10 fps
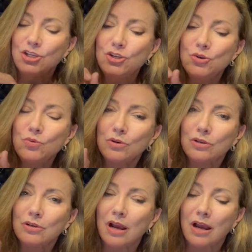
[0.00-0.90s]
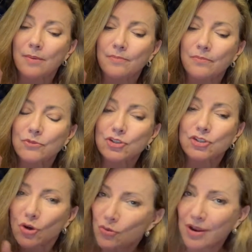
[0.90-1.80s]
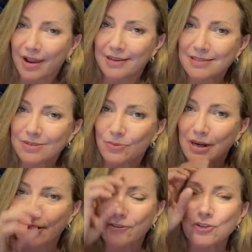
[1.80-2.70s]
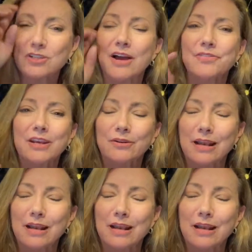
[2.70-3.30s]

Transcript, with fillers: You were um, so nice when I first got there,